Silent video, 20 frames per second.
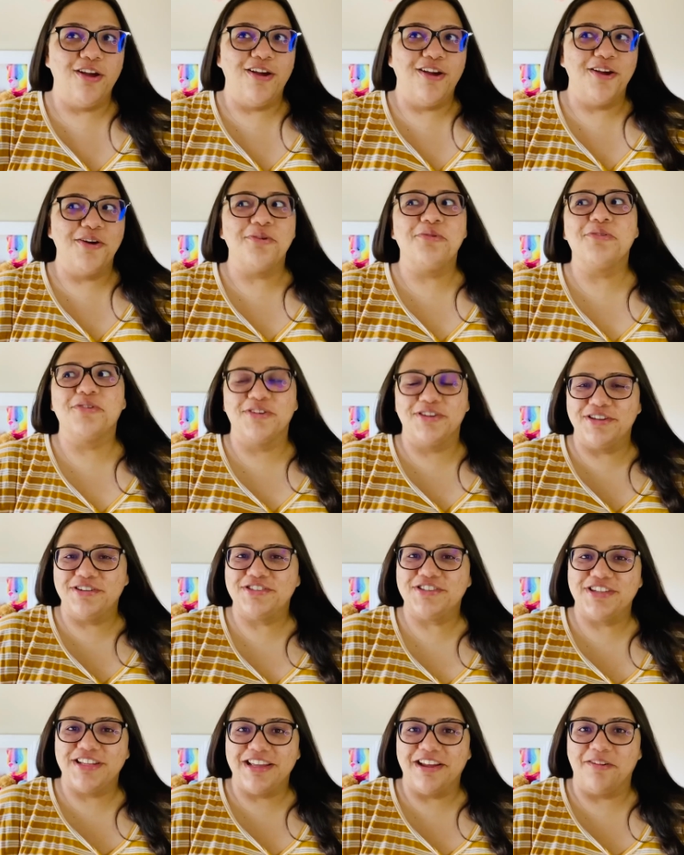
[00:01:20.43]
or
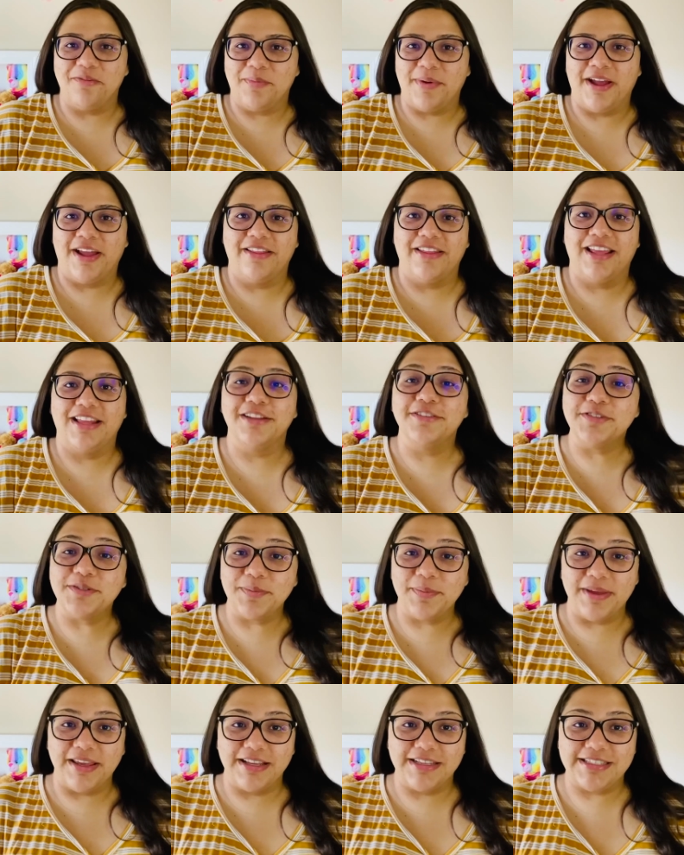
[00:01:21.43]
usually I'll buy like those
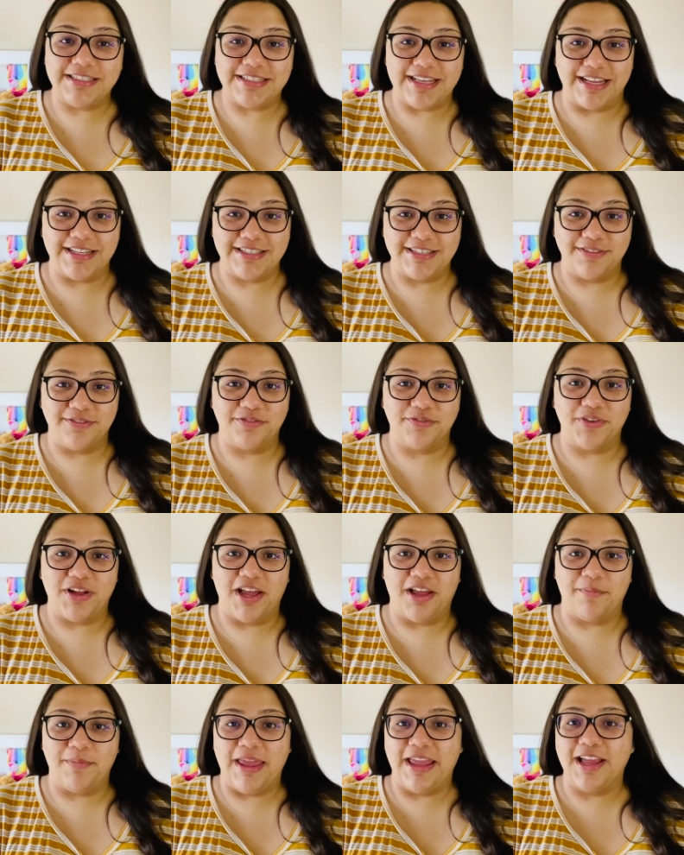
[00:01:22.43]
big sets of
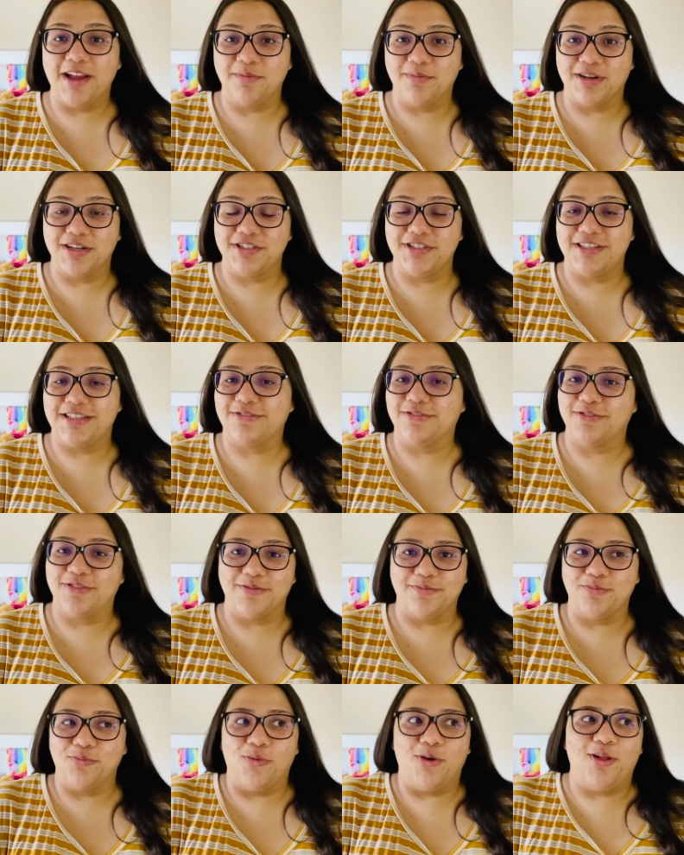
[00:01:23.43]
makeup brushes
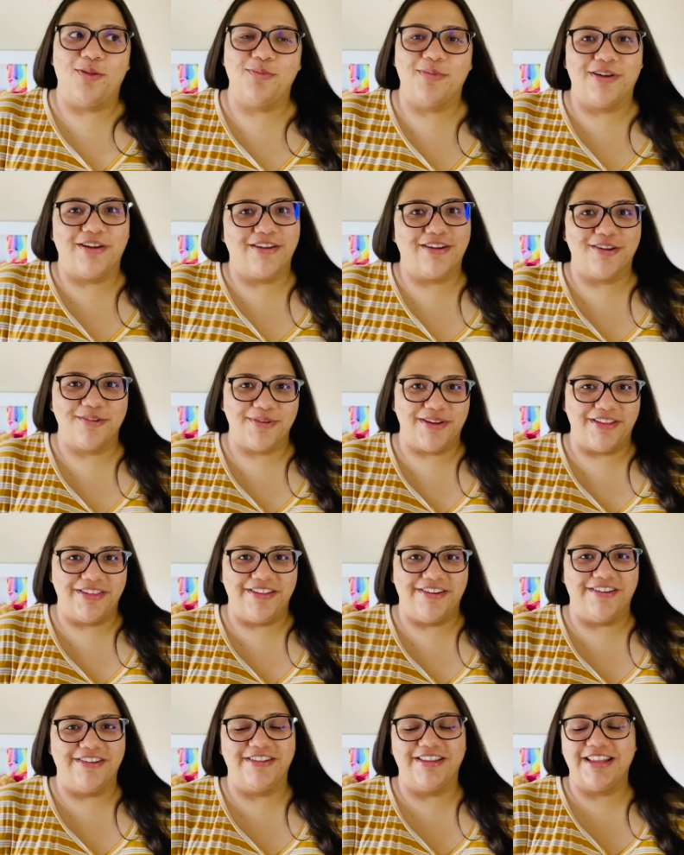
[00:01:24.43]
from Walmart around the
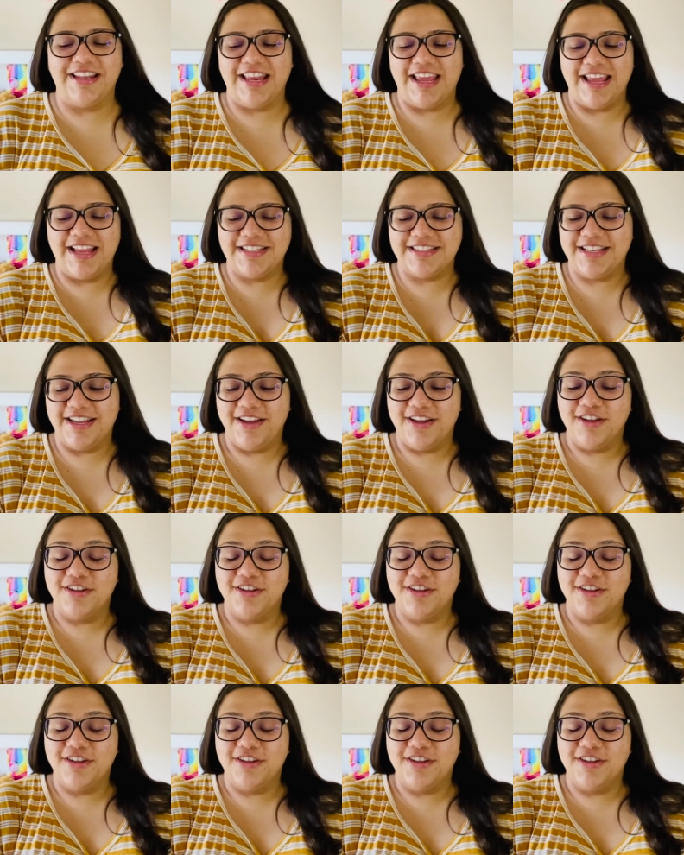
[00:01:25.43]
holidays.